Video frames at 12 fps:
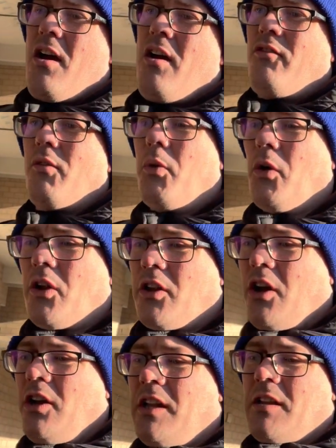for
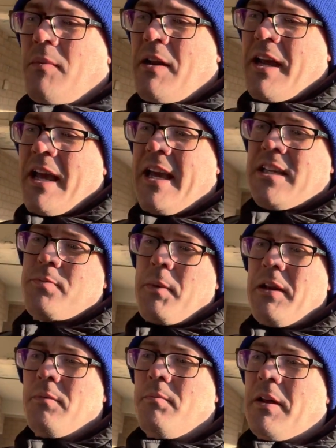Portadown at the minute. He's
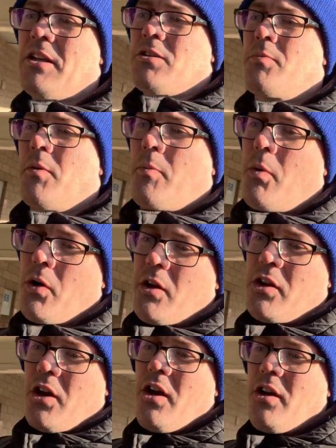been in Middlesbrough,
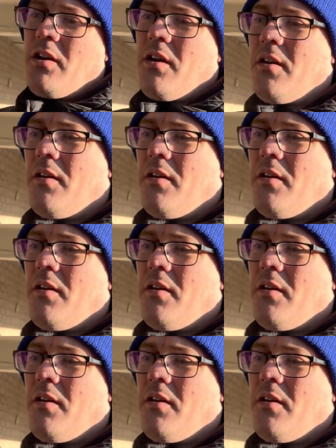Portadown,